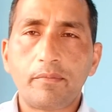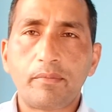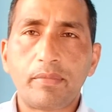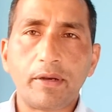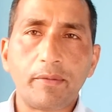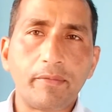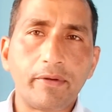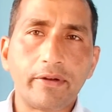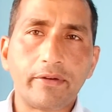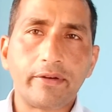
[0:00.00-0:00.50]

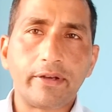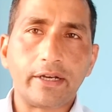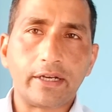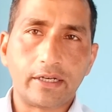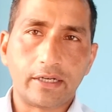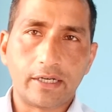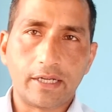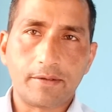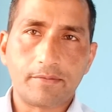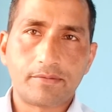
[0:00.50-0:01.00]
primitive
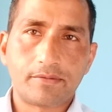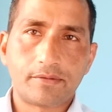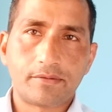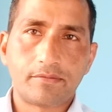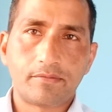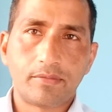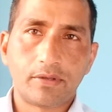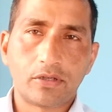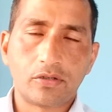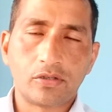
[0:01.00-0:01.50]
data types,
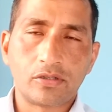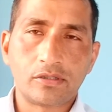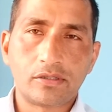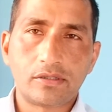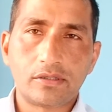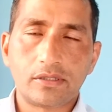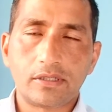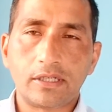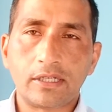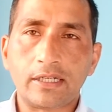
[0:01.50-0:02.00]

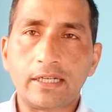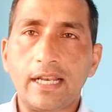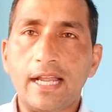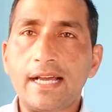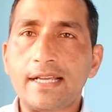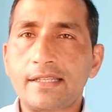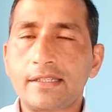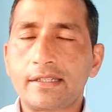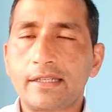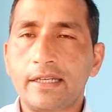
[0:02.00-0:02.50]
because a
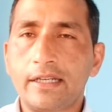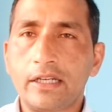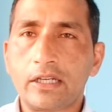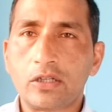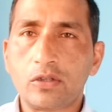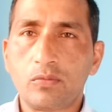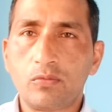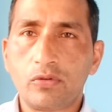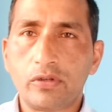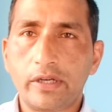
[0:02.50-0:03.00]
class can
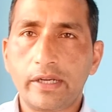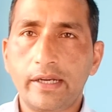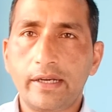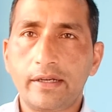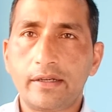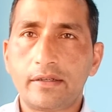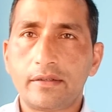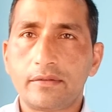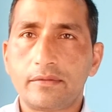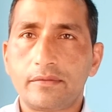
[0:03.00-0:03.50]

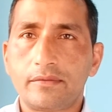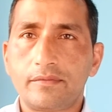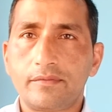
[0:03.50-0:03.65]
accommodate